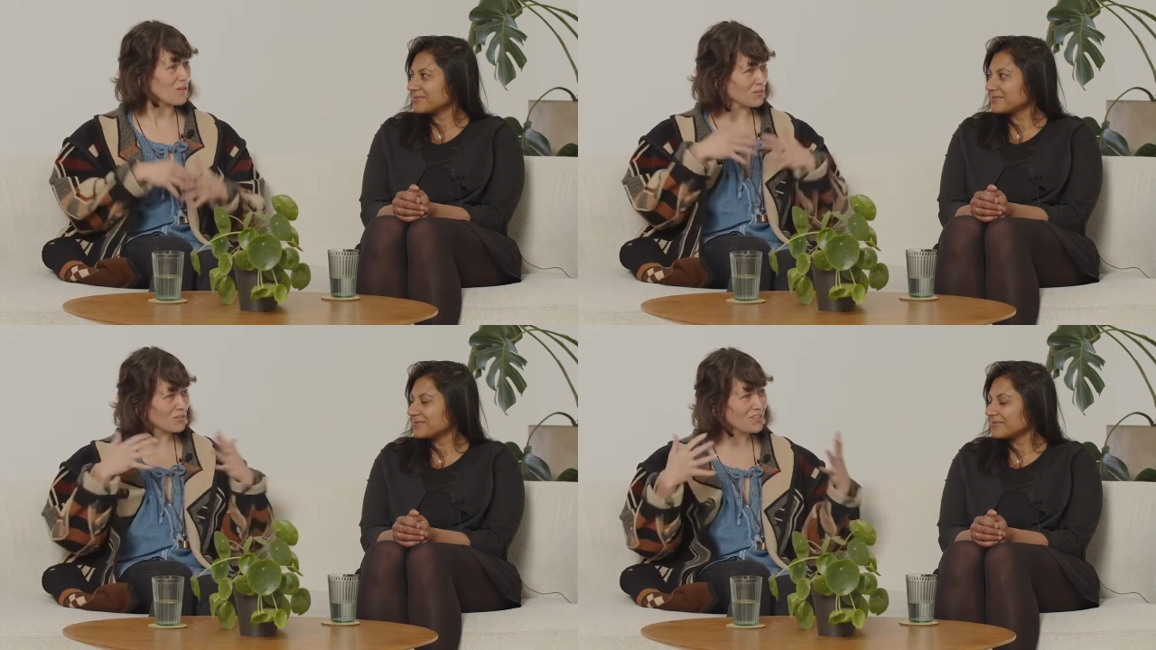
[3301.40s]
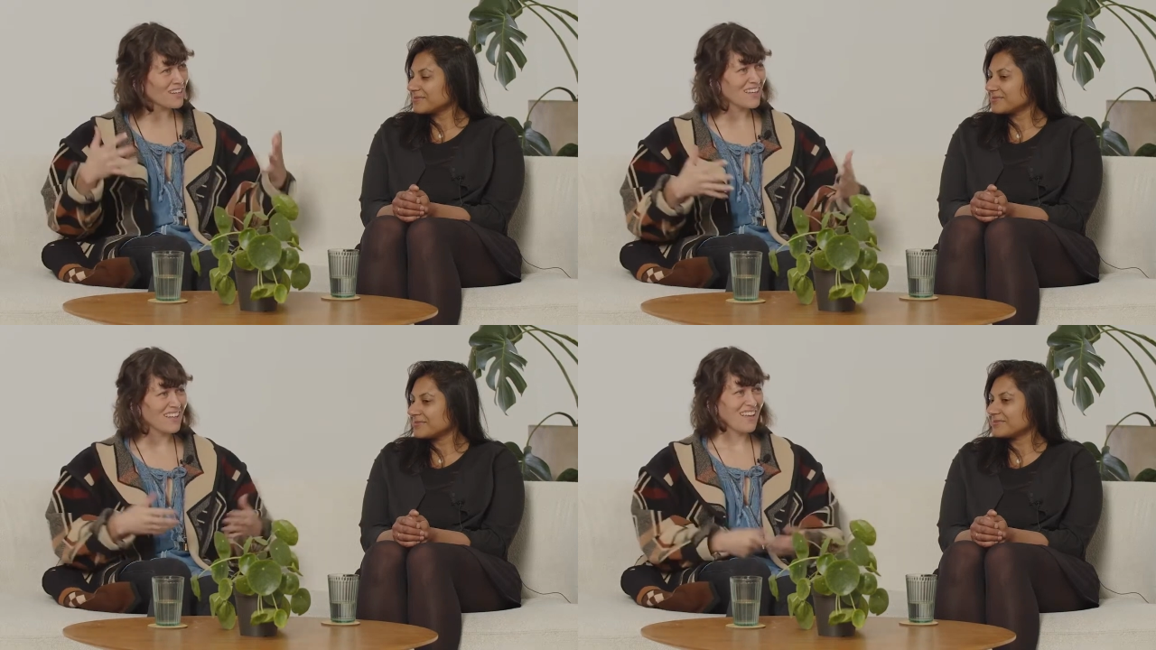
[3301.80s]
Speaker 1: know,
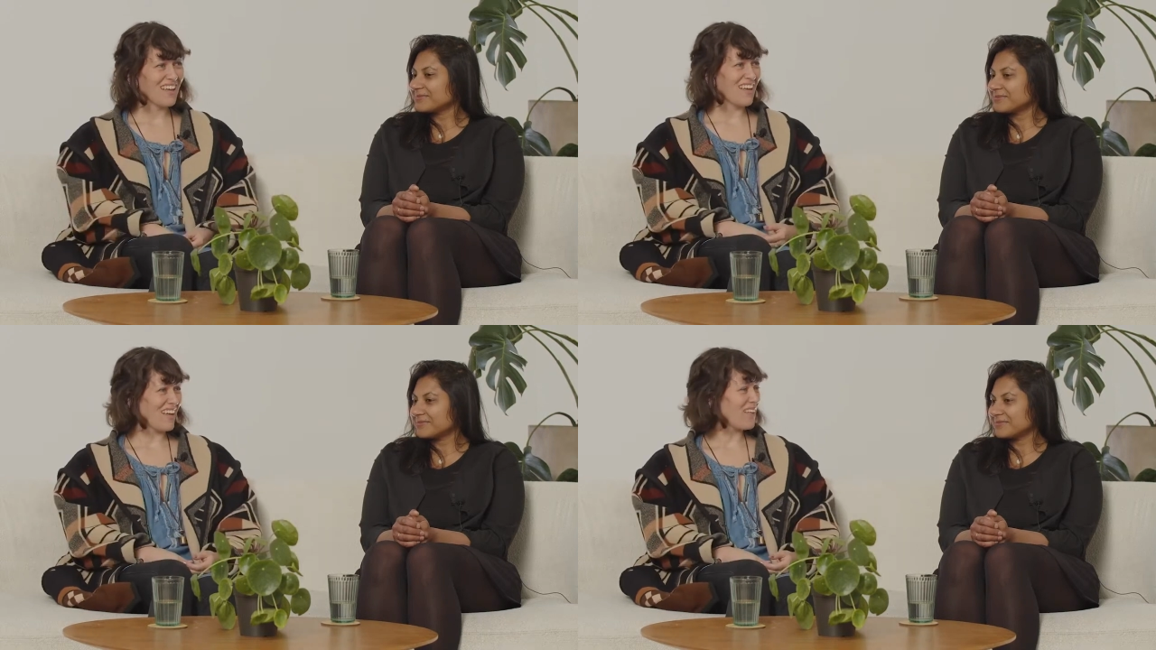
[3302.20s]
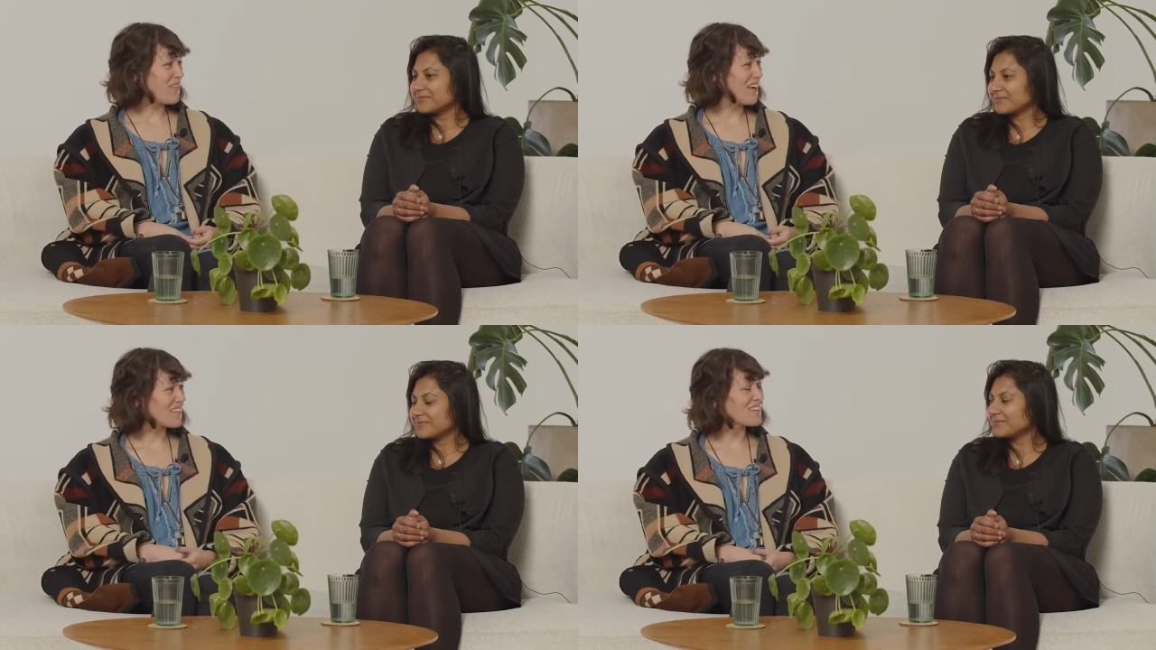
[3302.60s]
oh. and
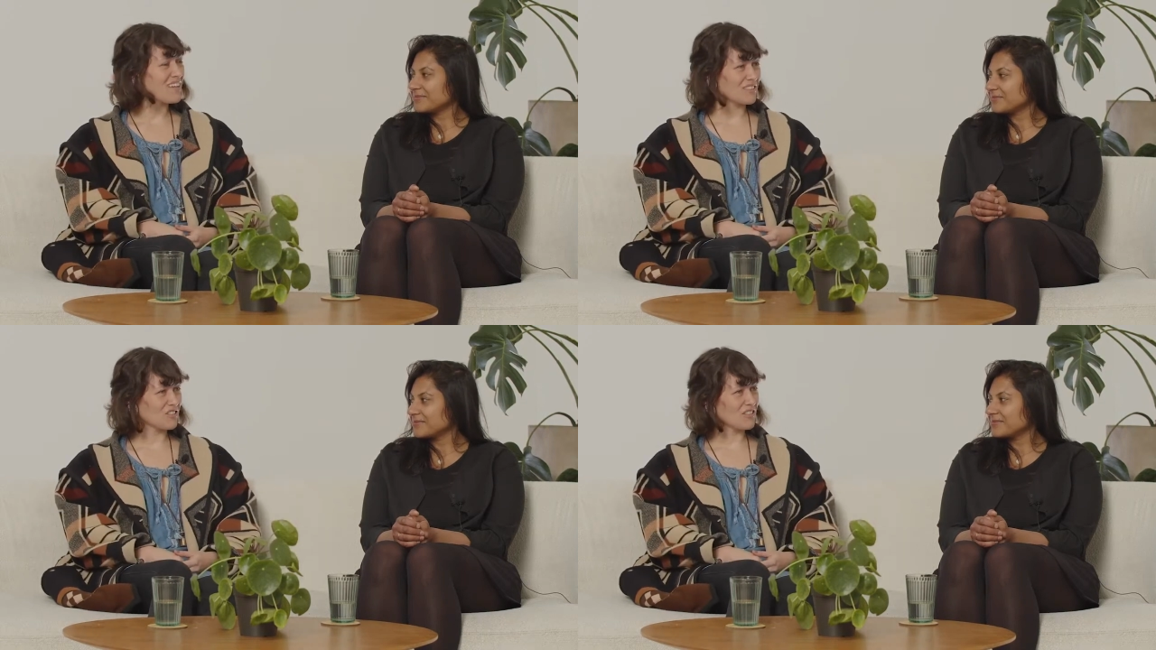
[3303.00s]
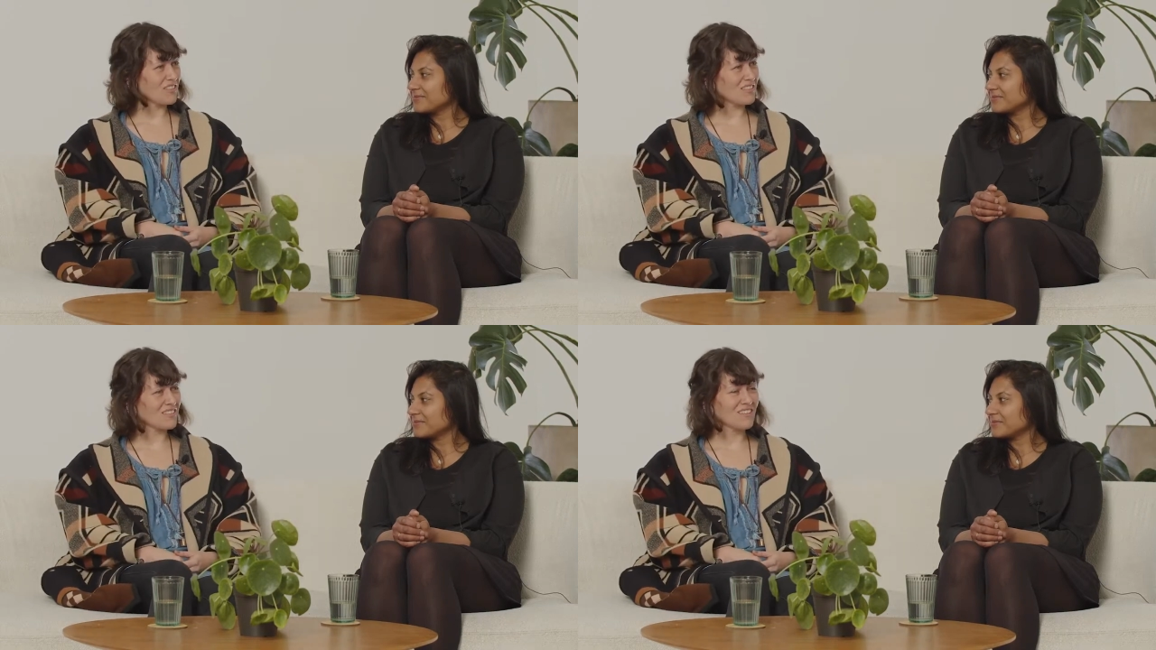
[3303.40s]
that
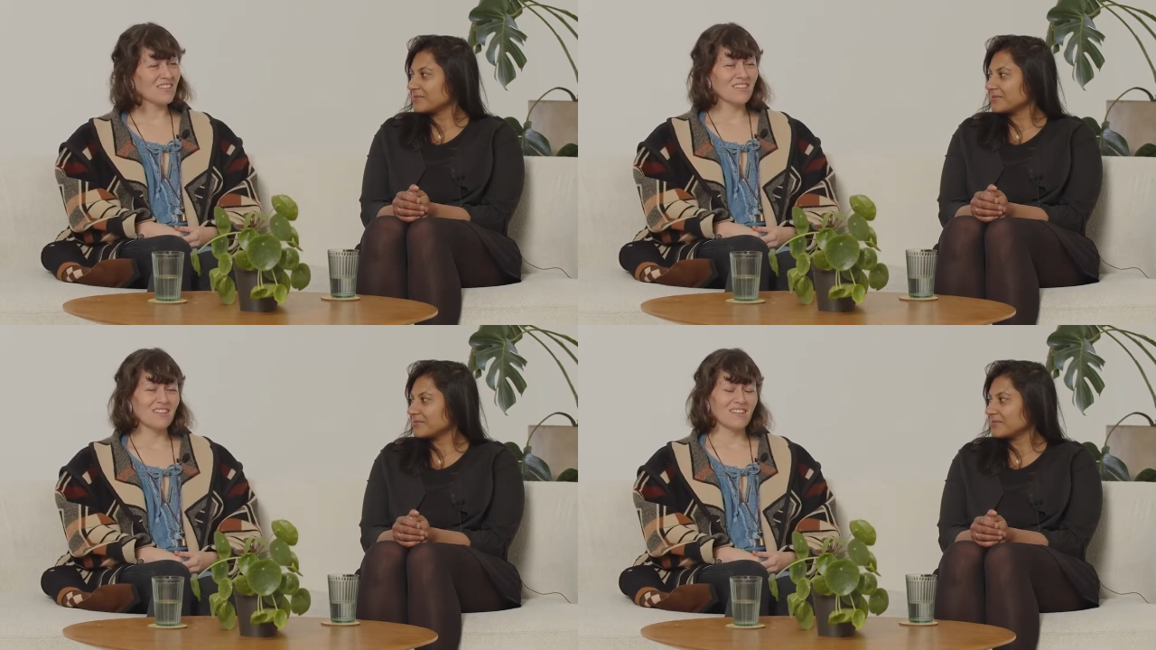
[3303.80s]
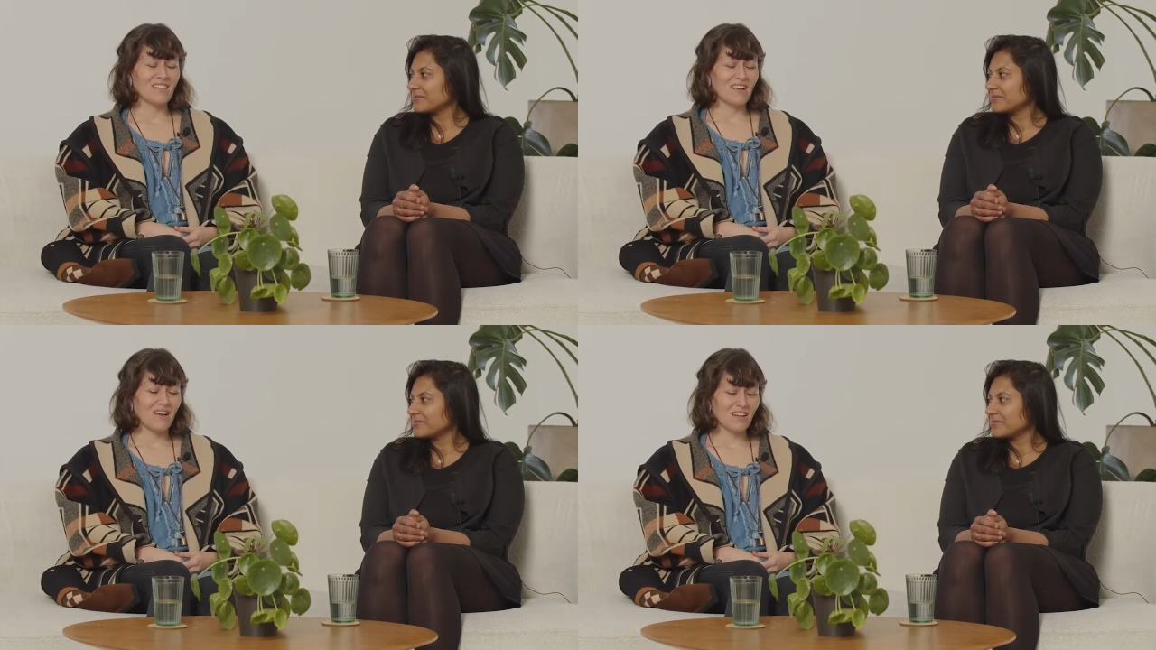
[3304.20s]
connection and
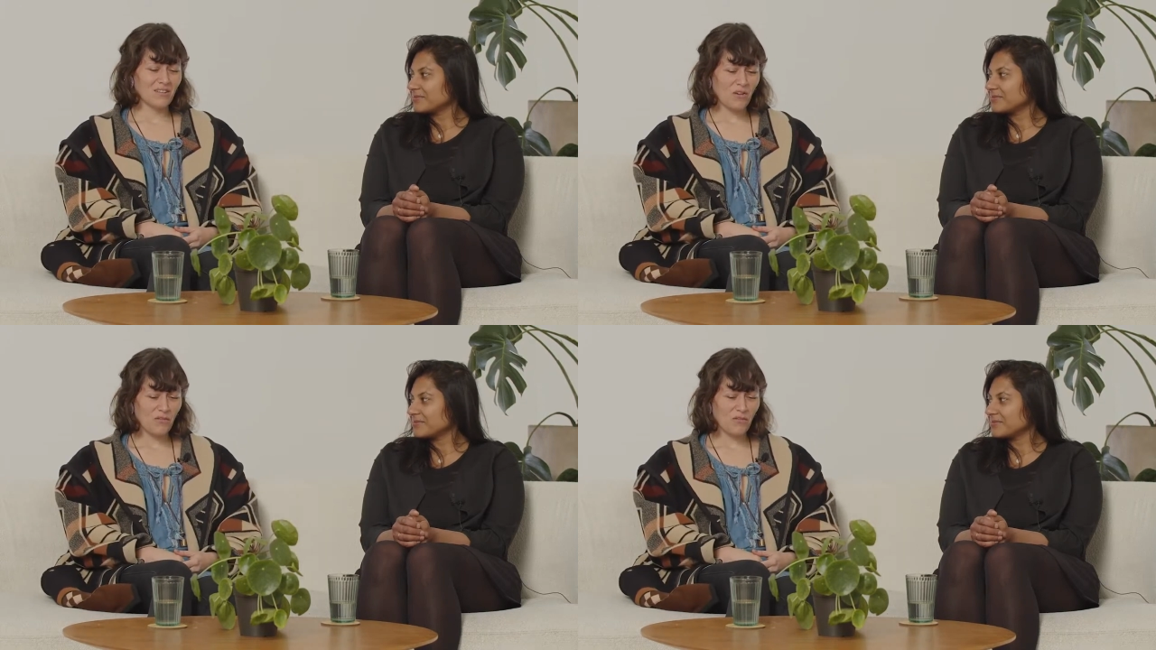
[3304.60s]
I don't know.